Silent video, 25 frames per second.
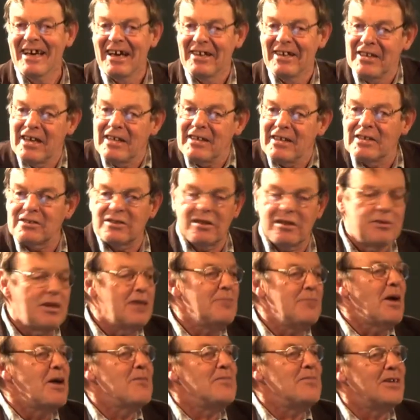and then they said
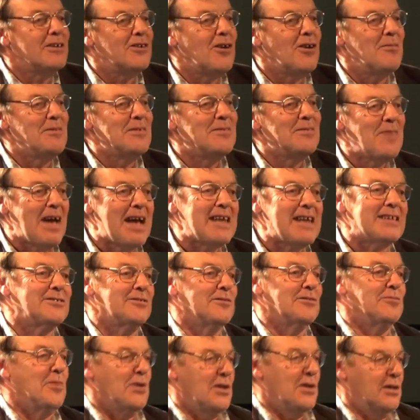there might be a common factor.